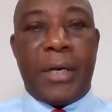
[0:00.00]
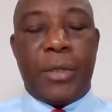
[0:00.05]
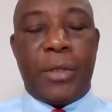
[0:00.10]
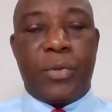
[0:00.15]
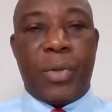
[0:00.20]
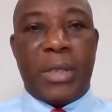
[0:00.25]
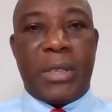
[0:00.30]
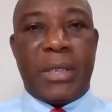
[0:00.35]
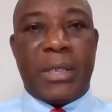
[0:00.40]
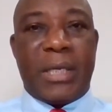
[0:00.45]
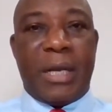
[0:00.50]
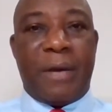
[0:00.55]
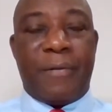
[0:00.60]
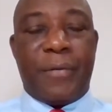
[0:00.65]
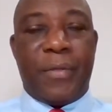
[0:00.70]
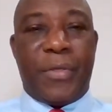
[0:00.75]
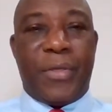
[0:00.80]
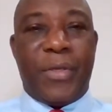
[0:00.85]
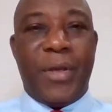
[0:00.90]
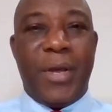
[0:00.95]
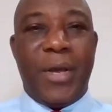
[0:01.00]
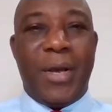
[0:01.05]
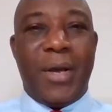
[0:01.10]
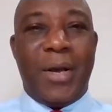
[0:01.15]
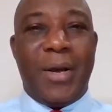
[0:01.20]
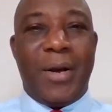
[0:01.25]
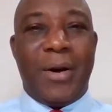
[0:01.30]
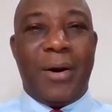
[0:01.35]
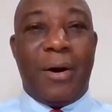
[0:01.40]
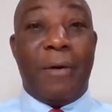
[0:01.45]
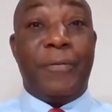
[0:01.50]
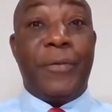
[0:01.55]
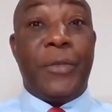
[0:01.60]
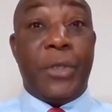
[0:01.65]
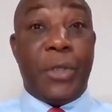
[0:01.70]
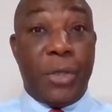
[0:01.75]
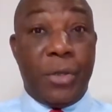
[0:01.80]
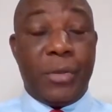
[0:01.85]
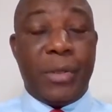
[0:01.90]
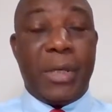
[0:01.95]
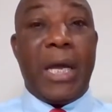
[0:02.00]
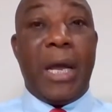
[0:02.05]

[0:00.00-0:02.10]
the 27th of June.